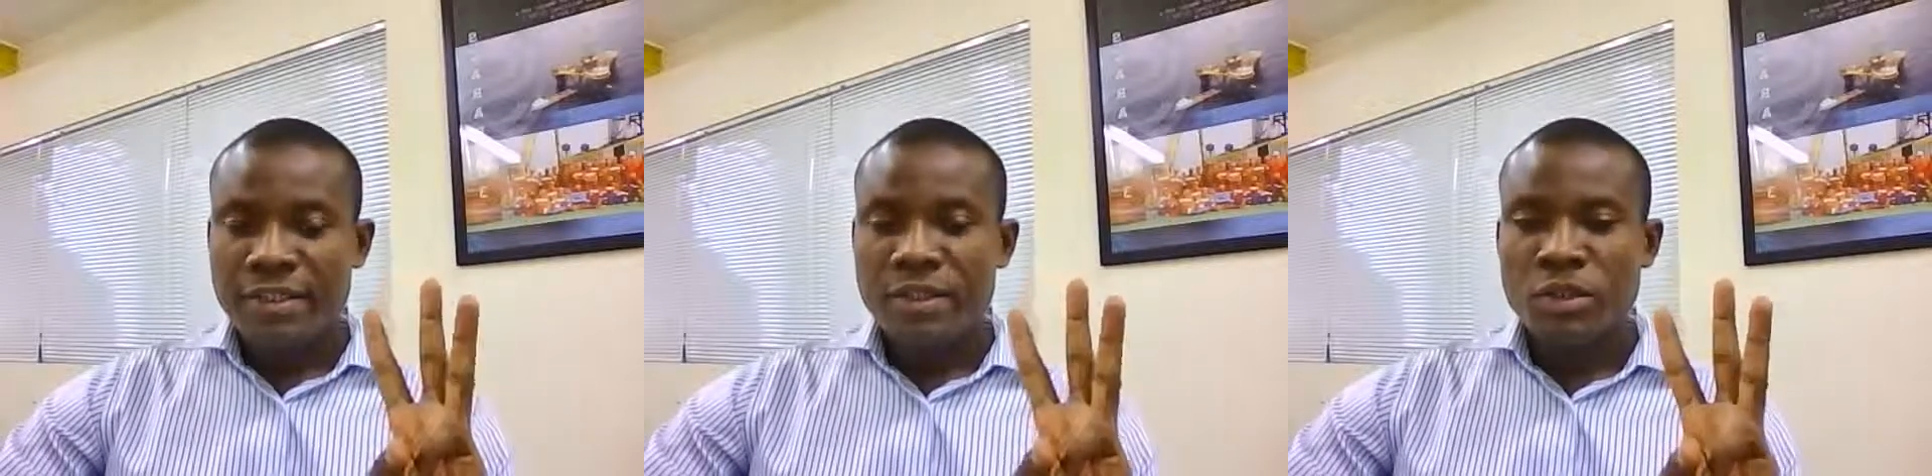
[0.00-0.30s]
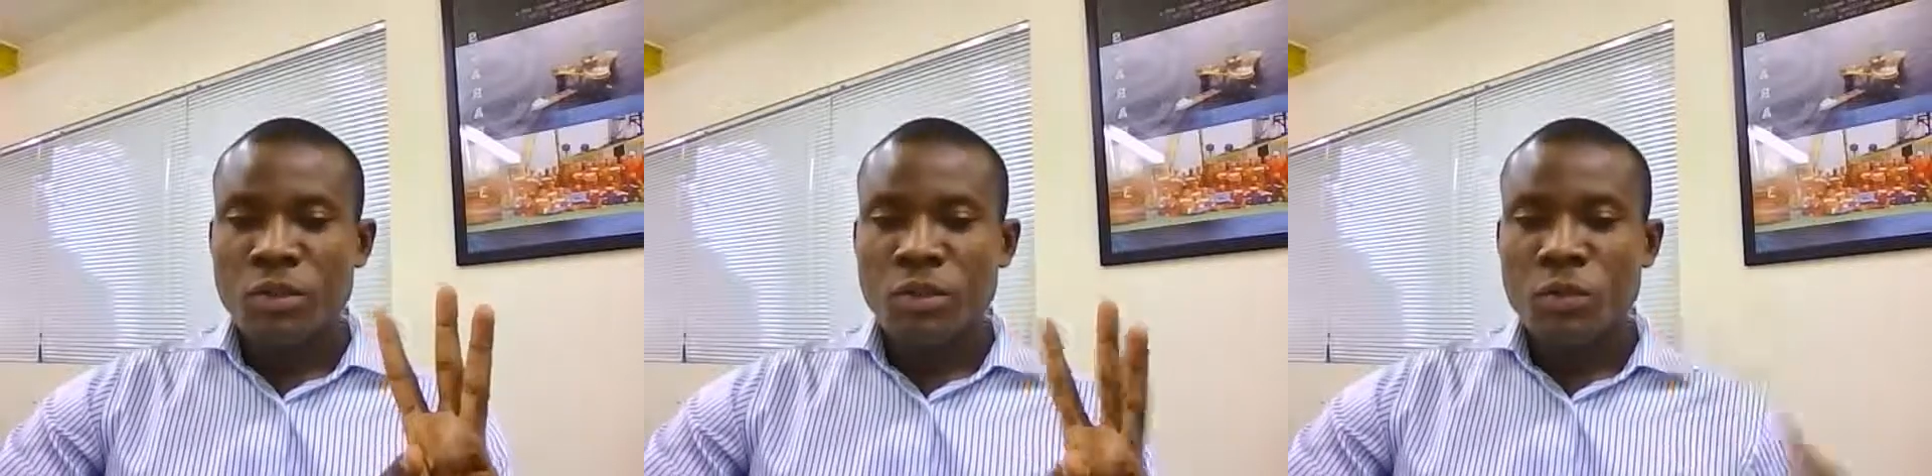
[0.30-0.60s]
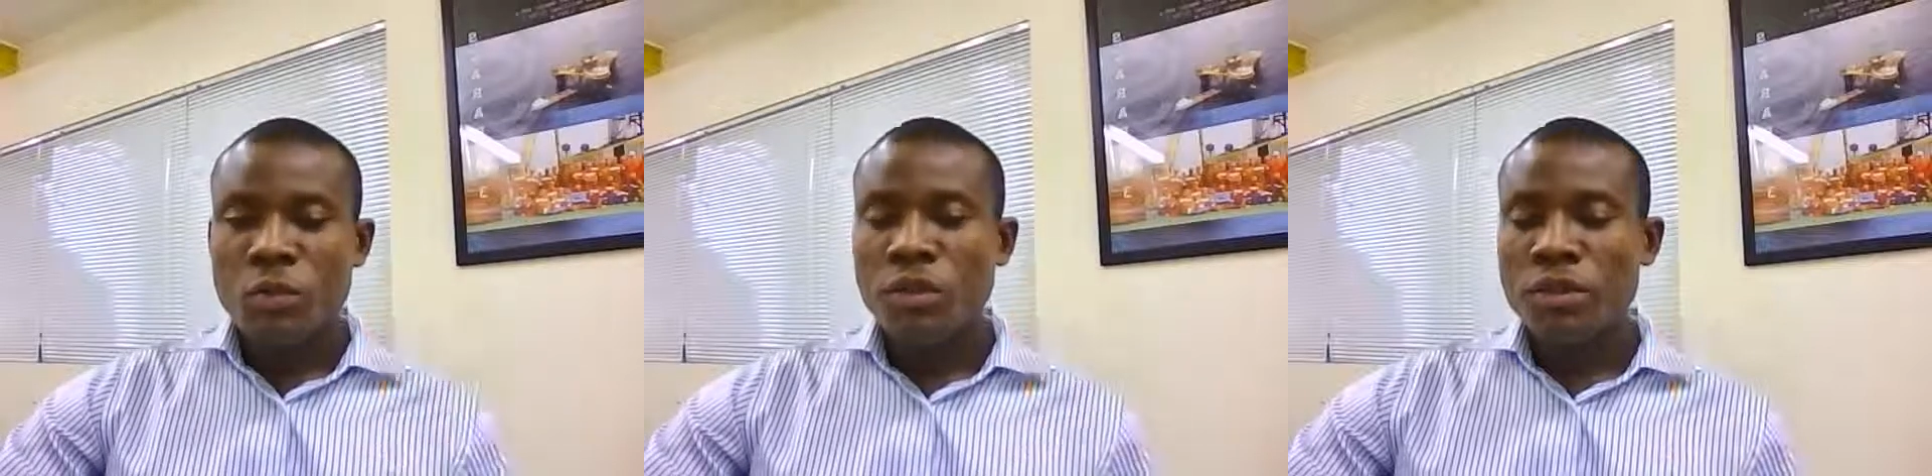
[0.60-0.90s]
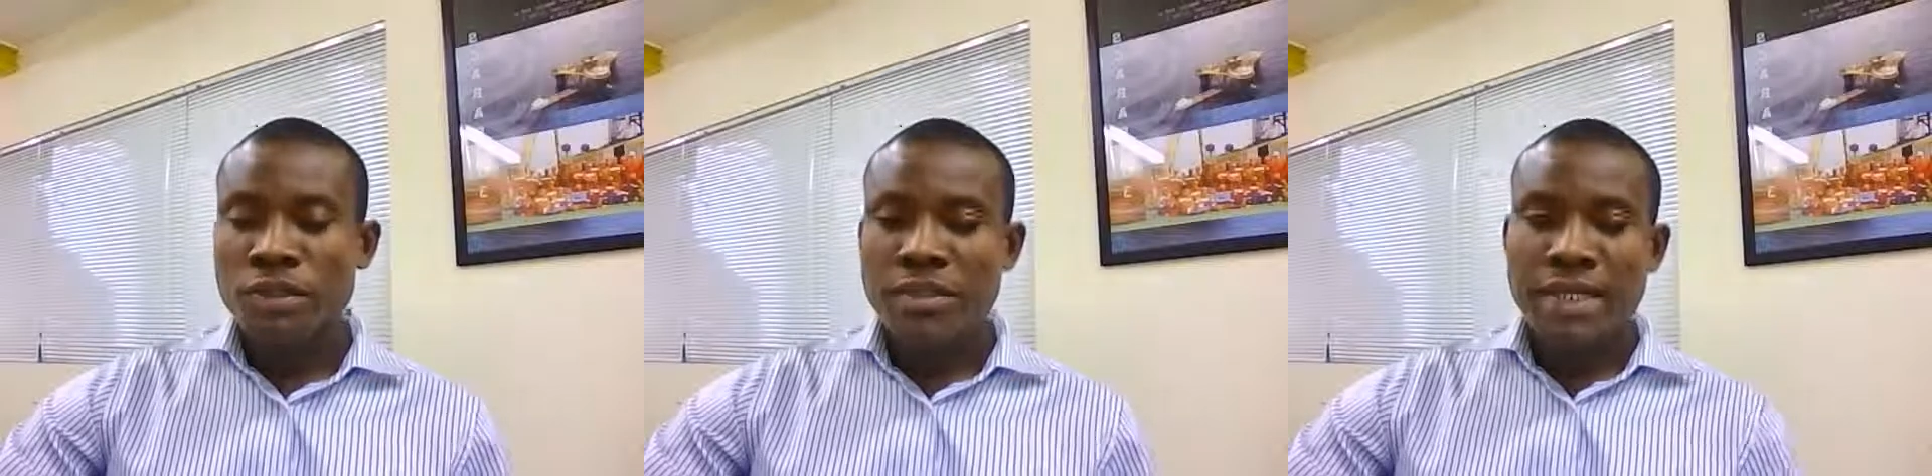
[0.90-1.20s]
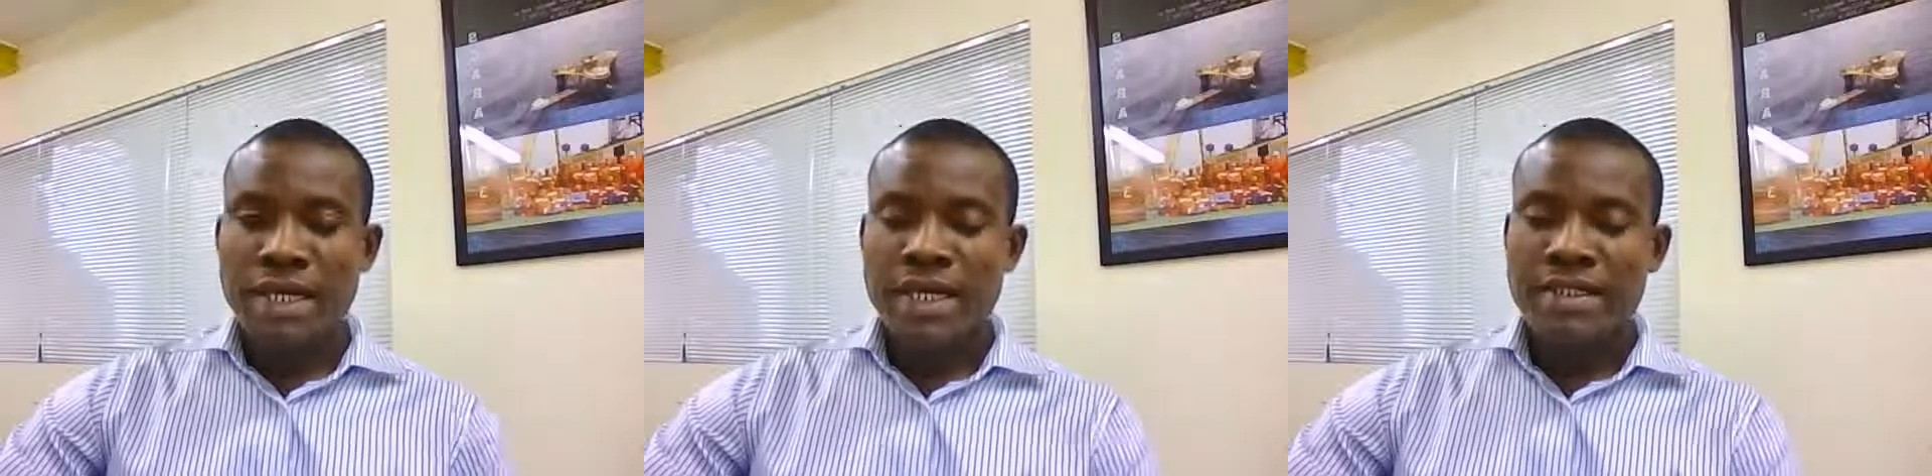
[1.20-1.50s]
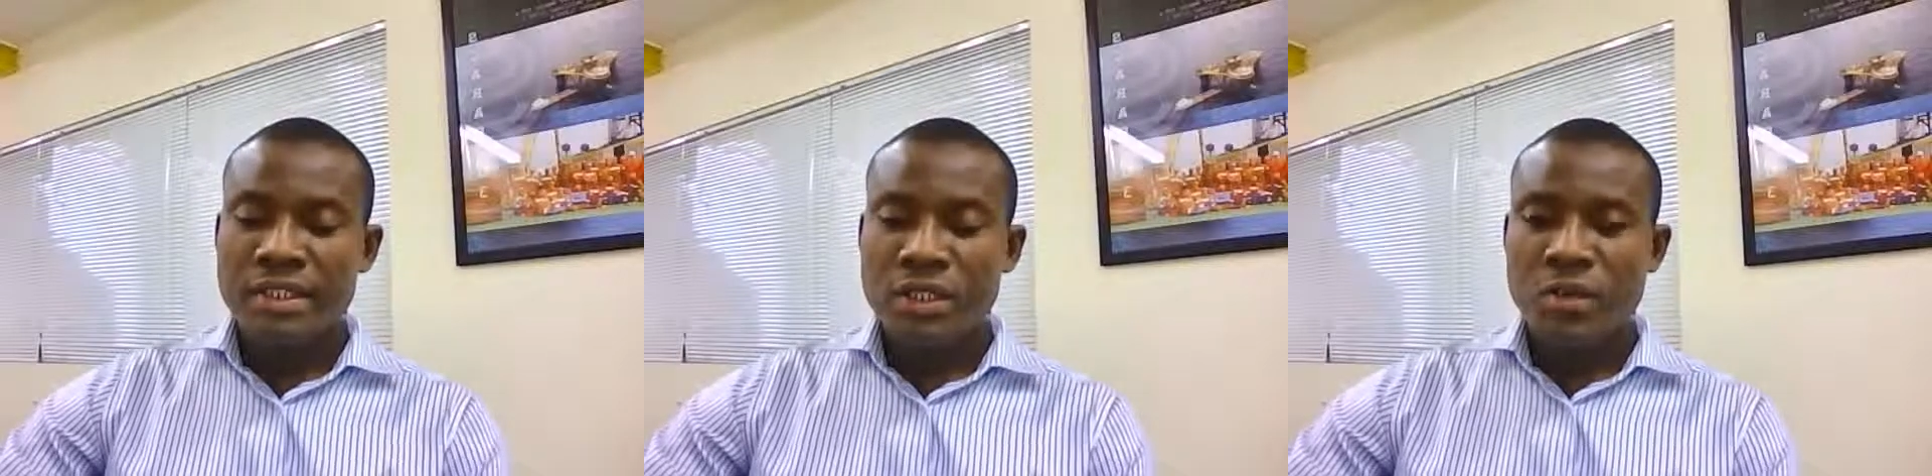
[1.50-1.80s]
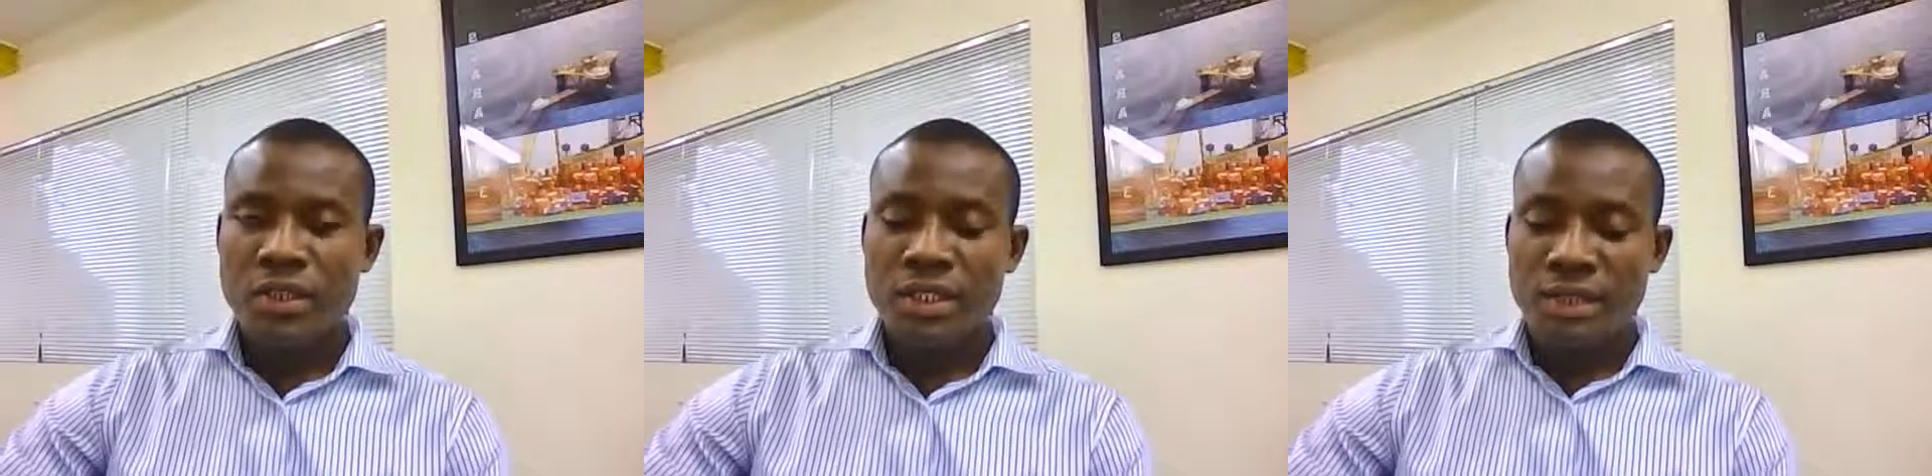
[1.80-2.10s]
So what are these three?